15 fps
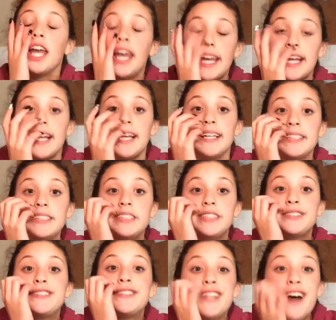It is
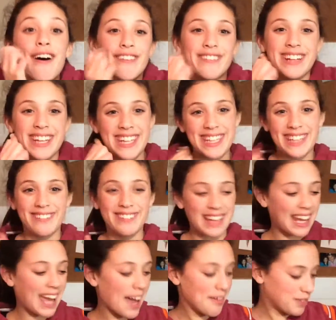so cute,
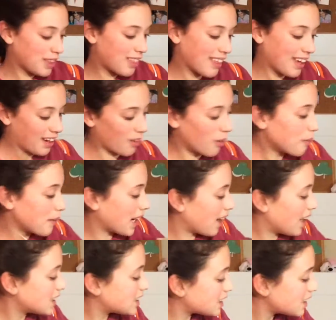like everything. Oh my
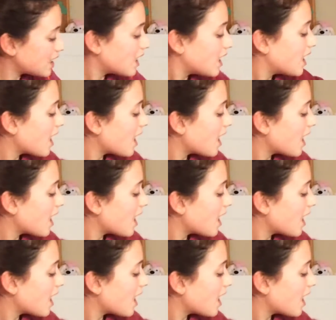gosh.